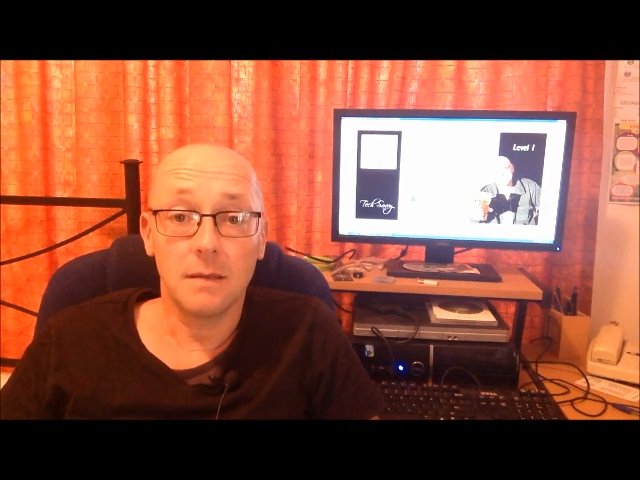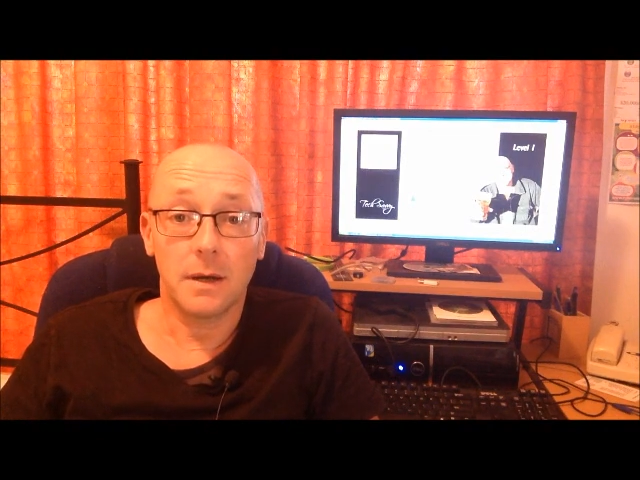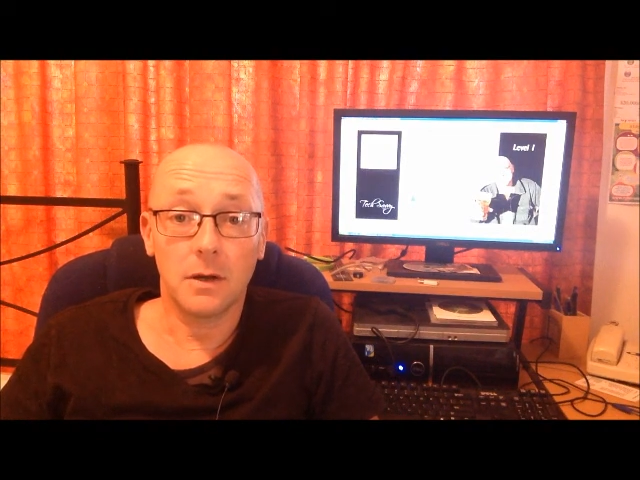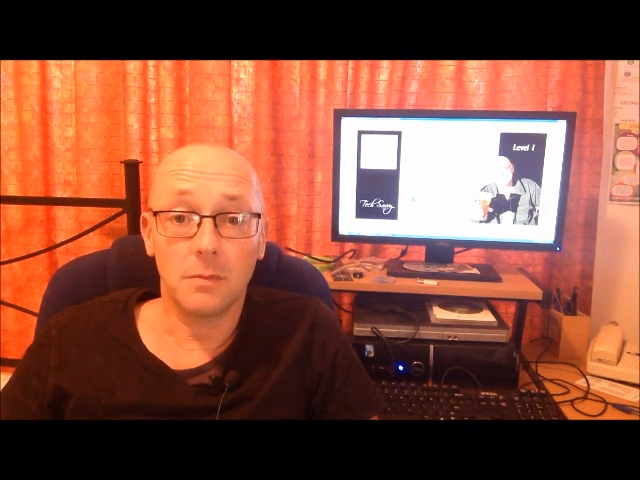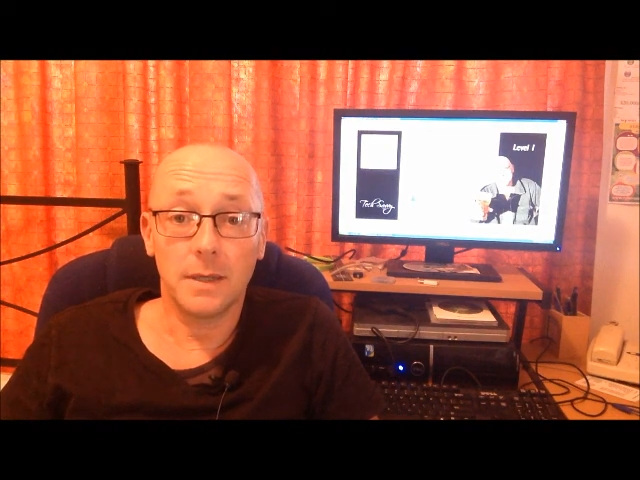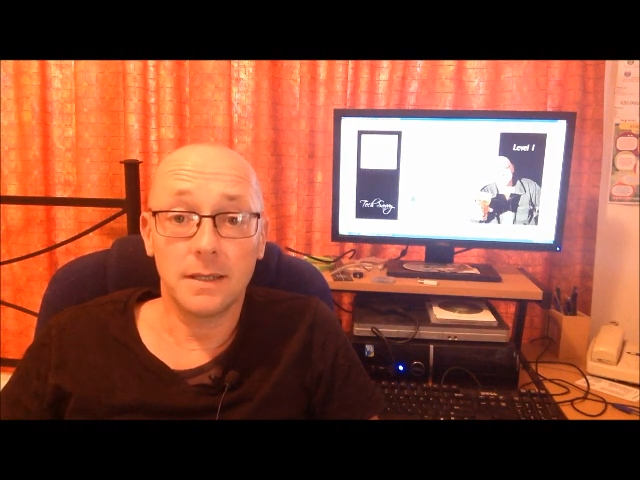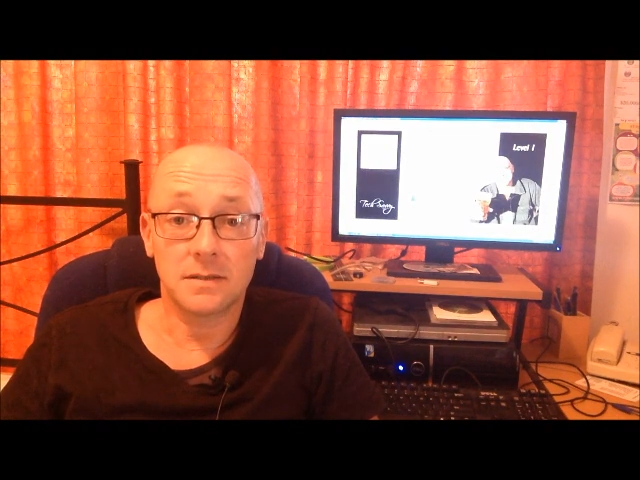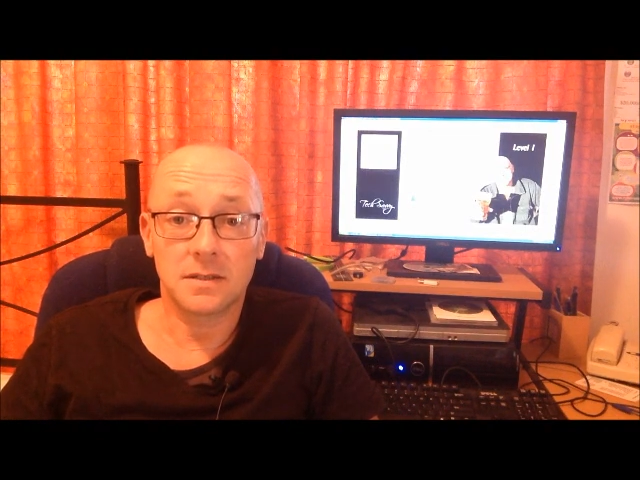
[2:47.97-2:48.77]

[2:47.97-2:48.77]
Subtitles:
by all means,